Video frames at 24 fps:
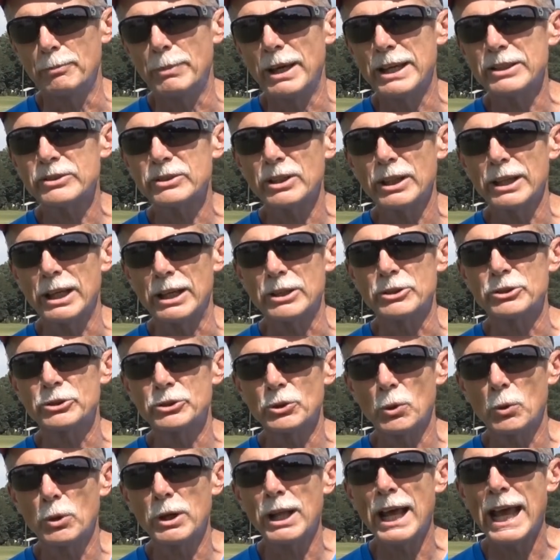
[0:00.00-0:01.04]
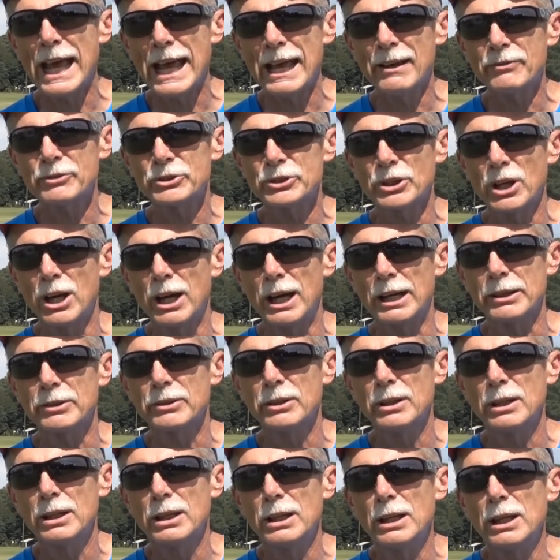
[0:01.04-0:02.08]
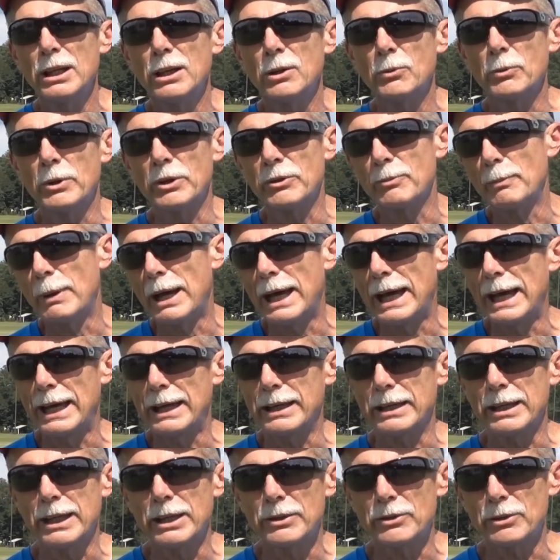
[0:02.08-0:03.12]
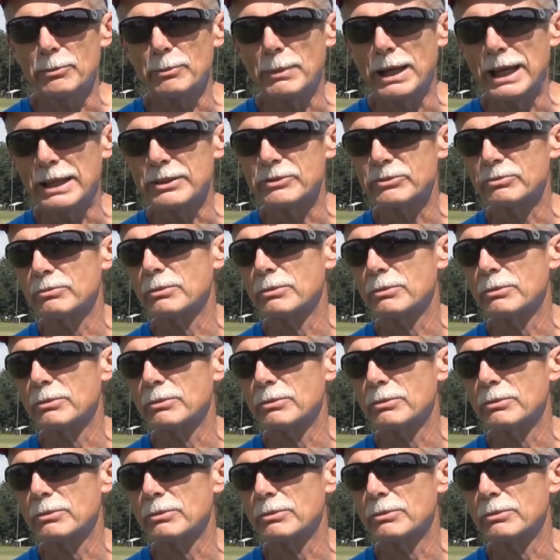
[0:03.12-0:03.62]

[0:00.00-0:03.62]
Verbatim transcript: basically a short half shot with my either my